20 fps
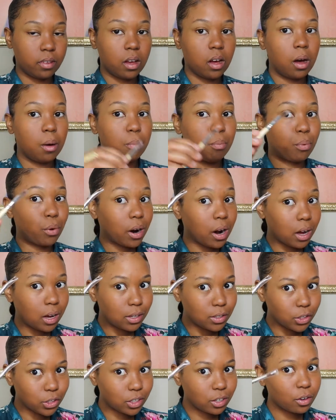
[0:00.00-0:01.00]
a
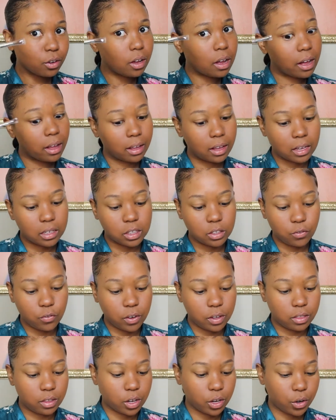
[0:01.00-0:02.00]
brush, I guess,
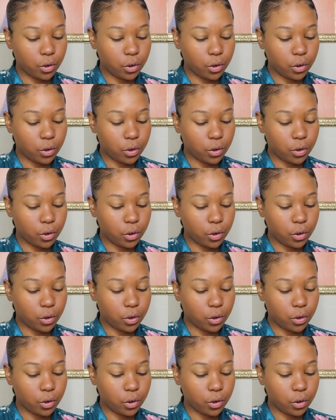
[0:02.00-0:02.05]
for the